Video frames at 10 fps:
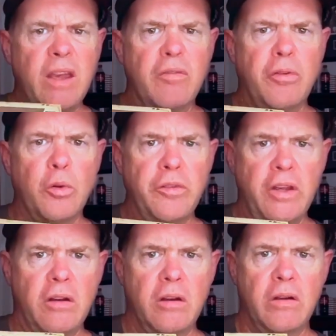It folds
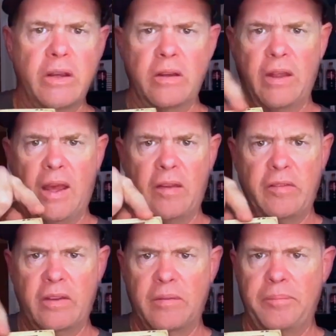here, and then it has
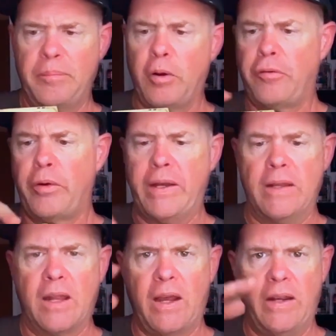a perforated
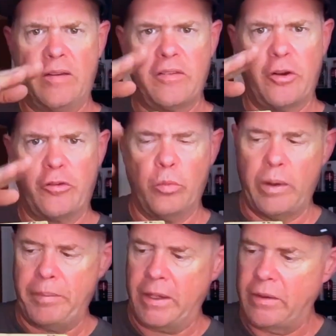line that starts
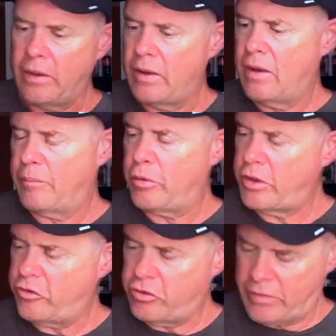ripping.
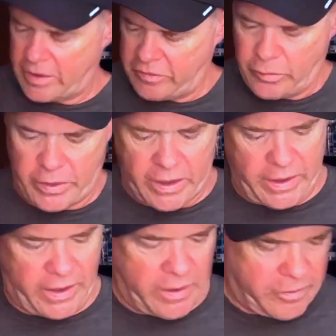Pretty sure that's the one I
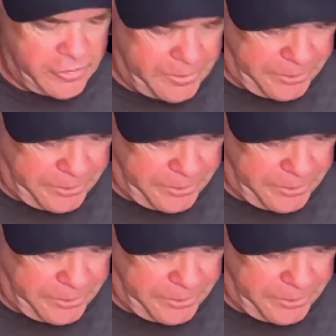have.